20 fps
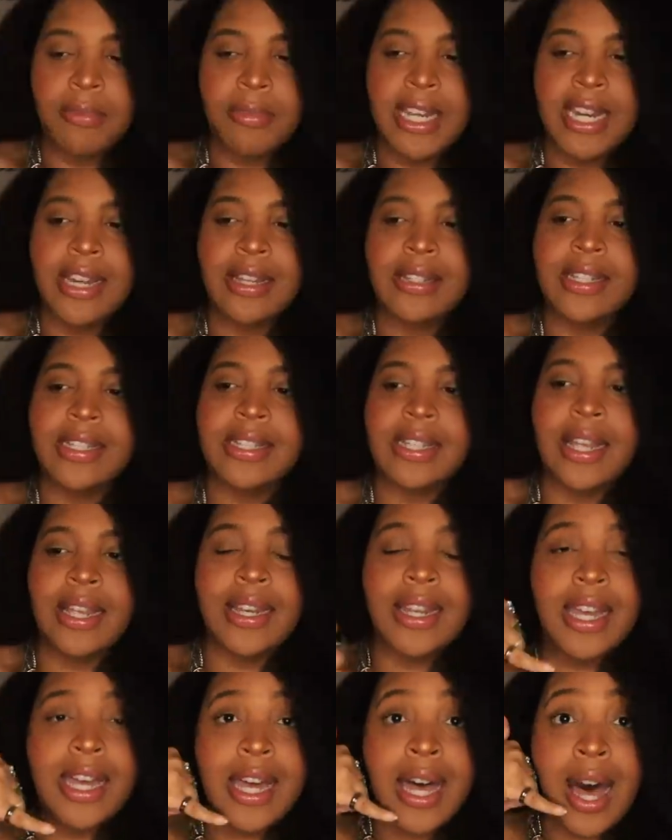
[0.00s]
immediately
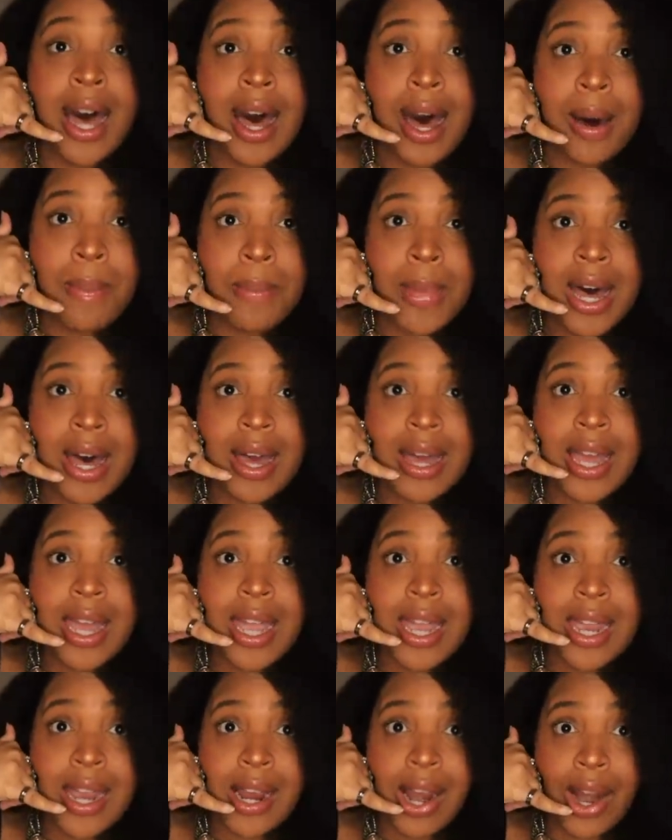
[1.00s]
said, come
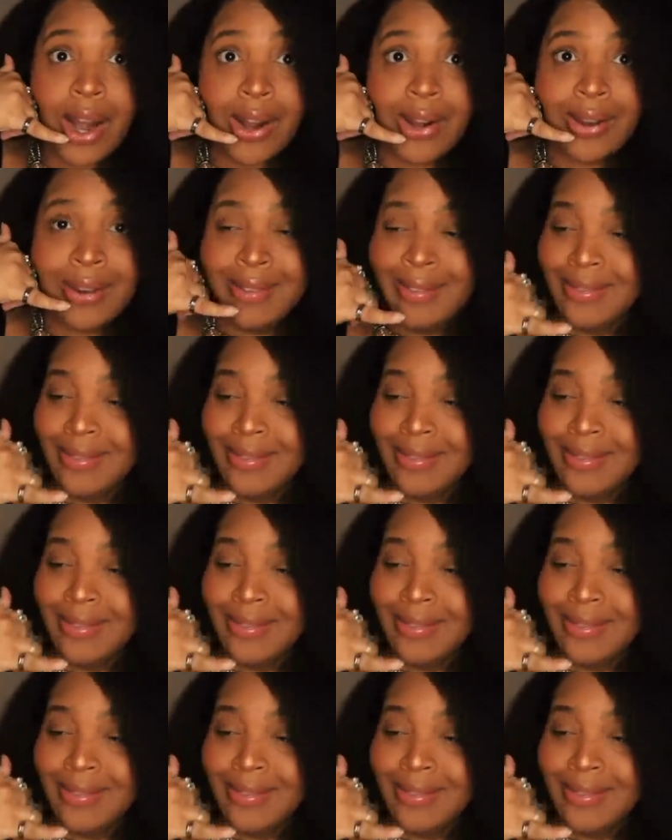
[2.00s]
here.